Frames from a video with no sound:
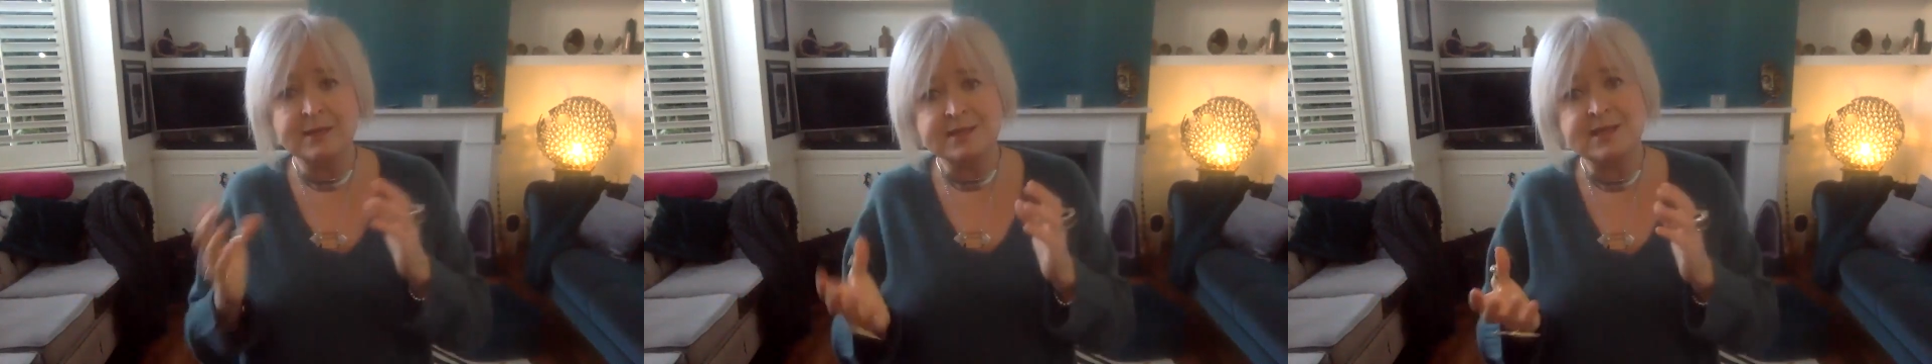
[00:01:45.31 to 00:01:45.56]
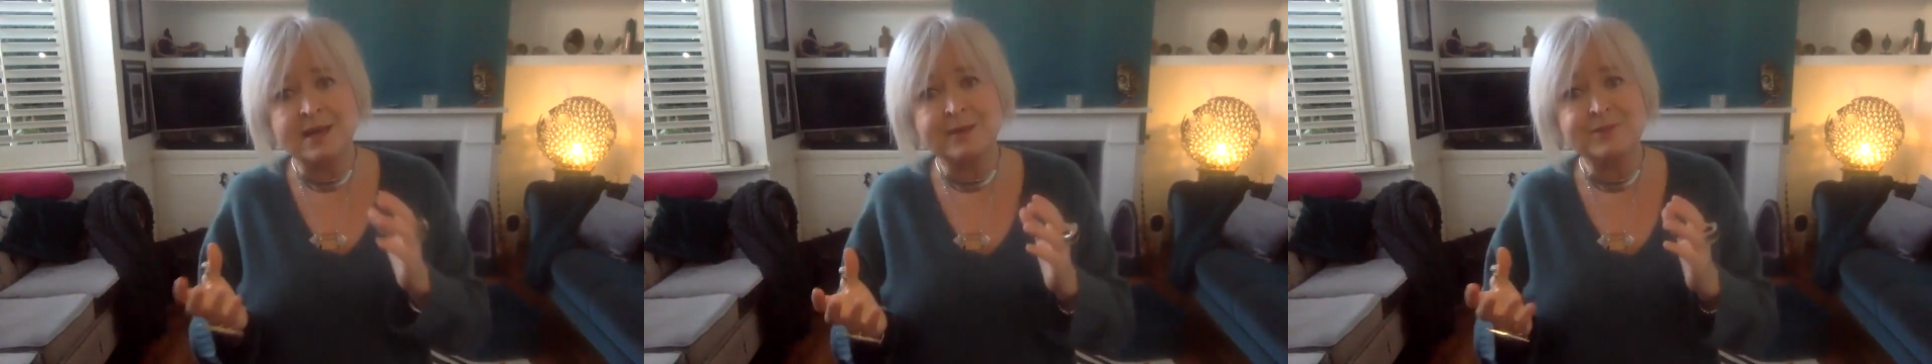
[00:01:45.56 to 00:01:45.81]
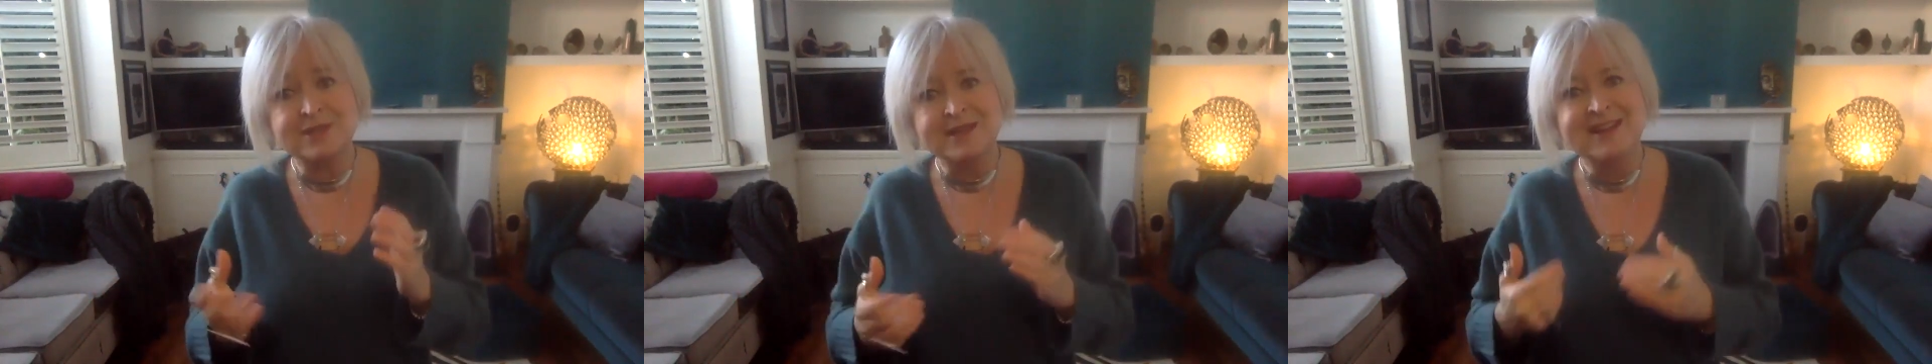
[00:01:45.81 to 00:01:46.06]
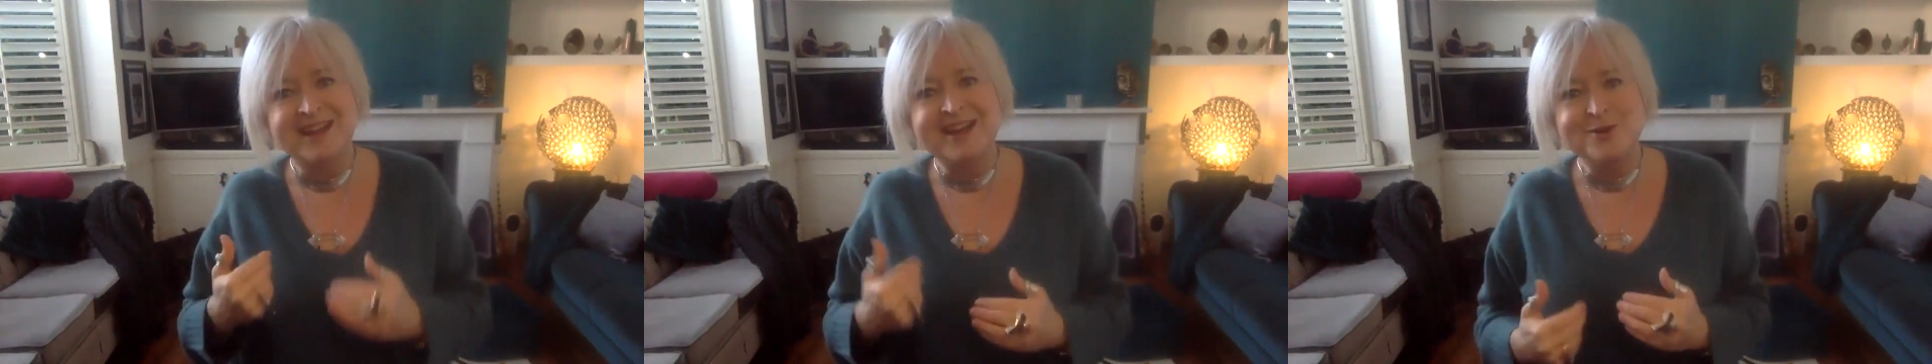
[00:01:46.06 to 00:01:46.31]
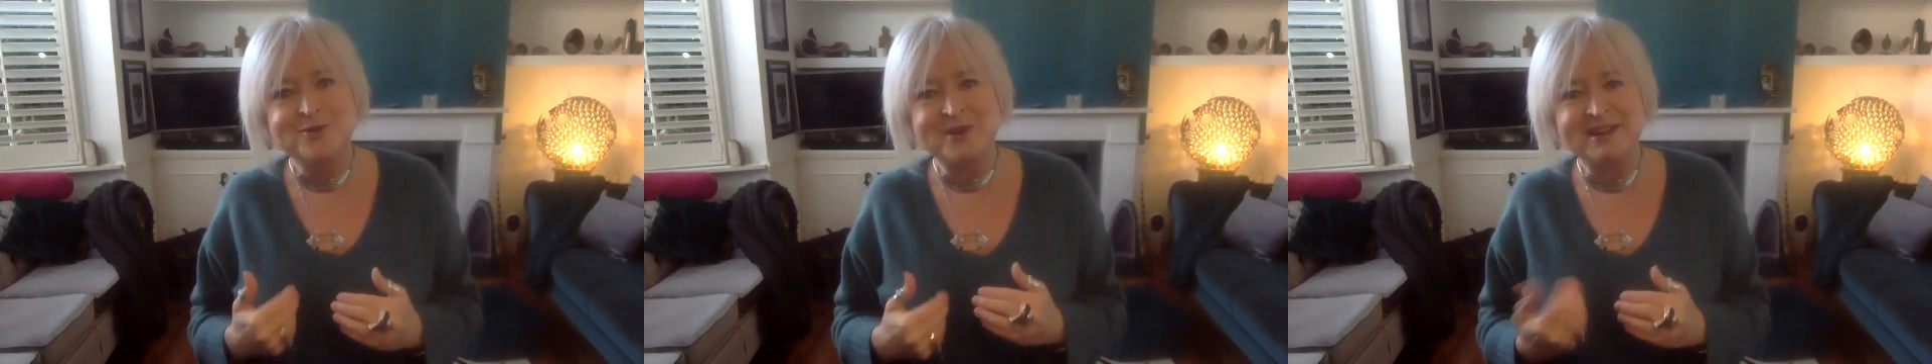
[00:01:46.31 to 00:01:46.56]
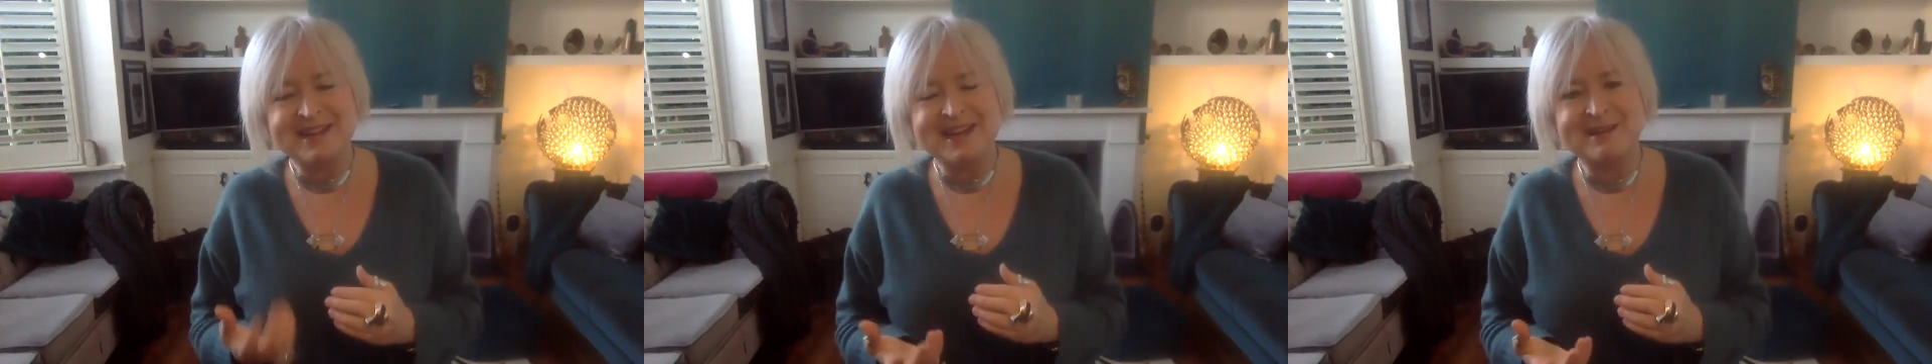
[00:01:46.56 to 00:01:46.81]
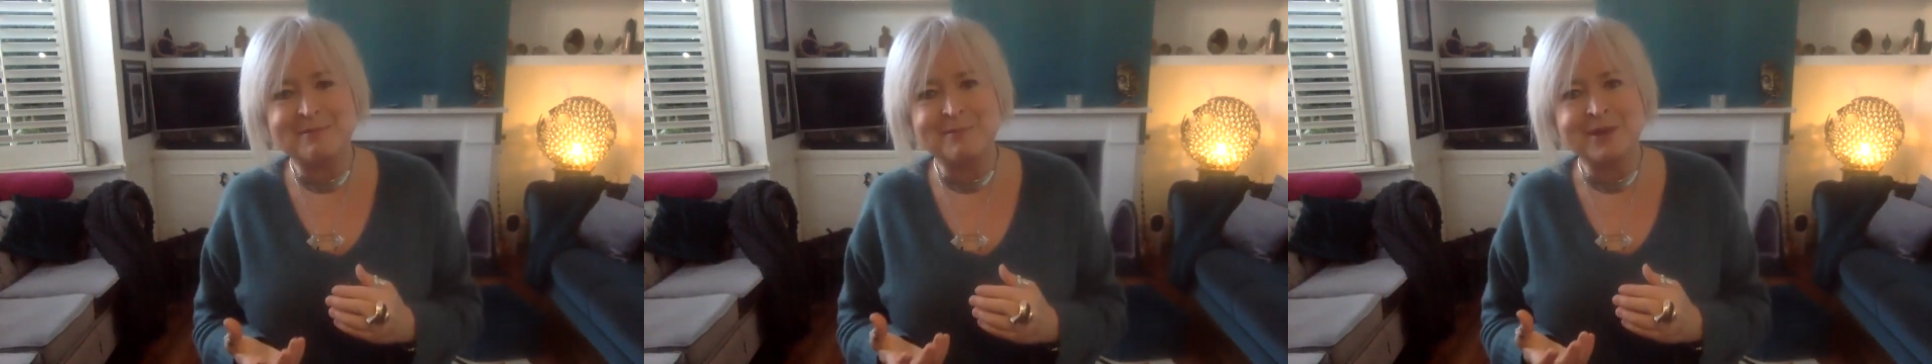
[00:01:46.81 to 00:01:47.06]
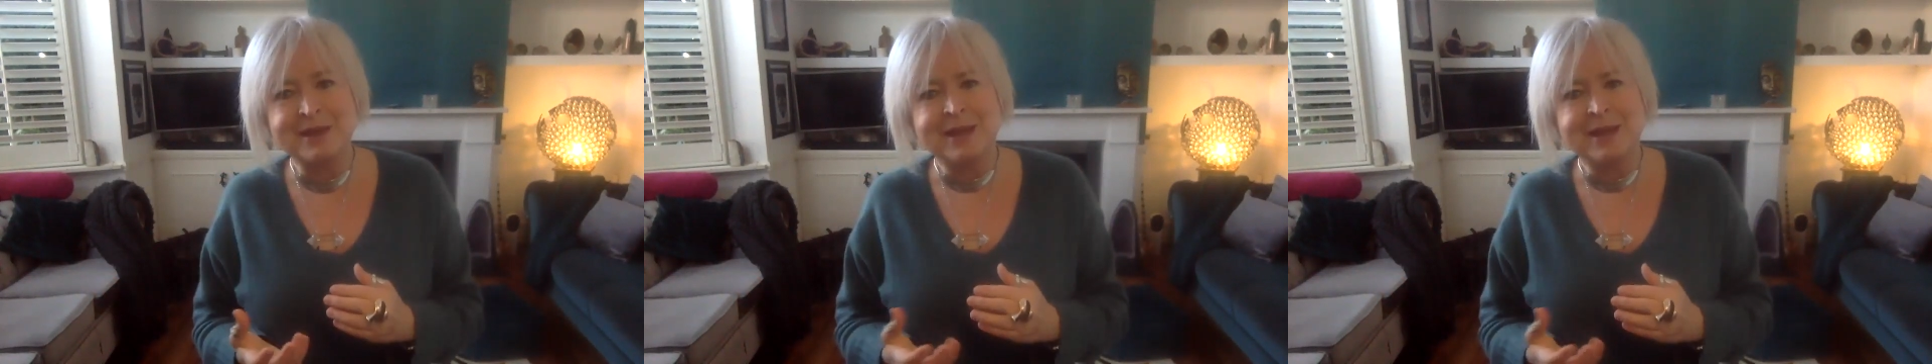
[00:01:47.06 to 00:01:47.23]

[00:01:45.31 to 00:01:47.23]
accept who I am.